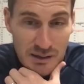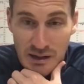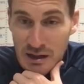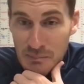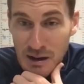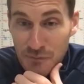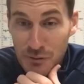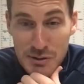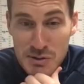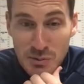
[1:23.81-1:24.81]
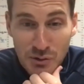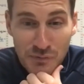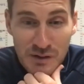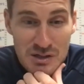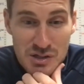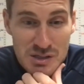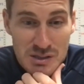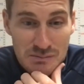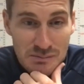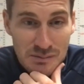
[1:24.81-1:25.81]
Um, I thought there were some good finishes
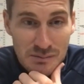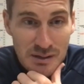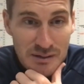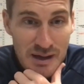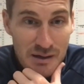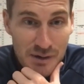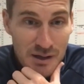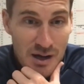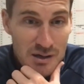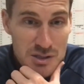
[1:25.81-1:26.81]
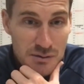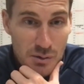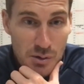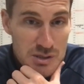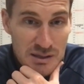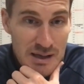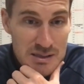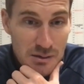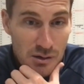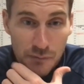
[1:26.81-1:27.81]
in there, regardless of who was in next
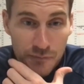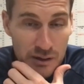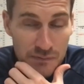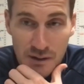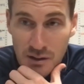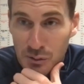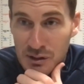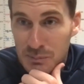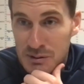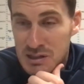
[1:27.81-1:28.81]
or fully fit goalkeeper.